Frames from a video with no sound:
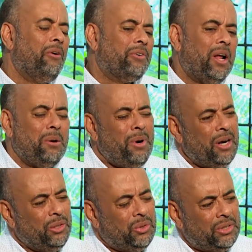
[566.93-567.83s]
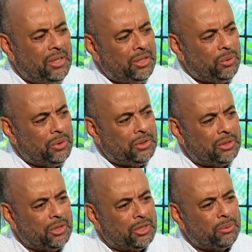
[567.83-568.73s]
Of Calabar, you said it
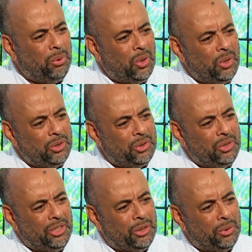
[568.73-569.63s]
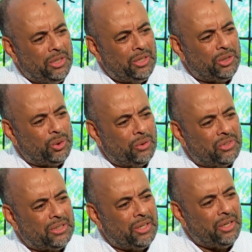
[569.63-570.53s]
was spawned to deal with the issue of
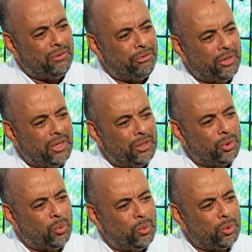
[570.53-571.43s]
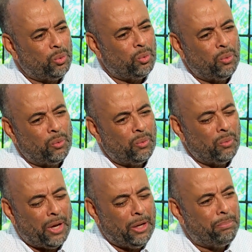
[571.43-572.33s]
slavery, to
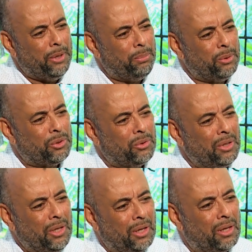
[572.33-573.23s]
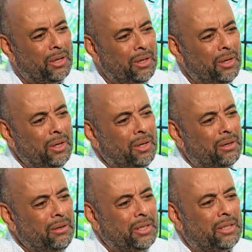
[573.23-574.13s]
help people to think
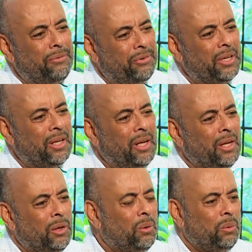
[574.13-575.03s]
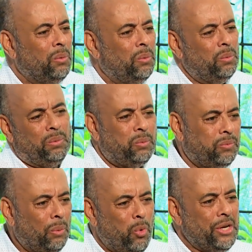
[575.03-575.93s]
creatively.
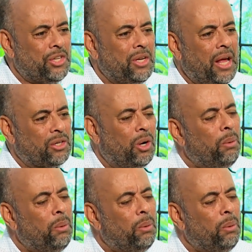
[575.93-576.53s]
From whence did that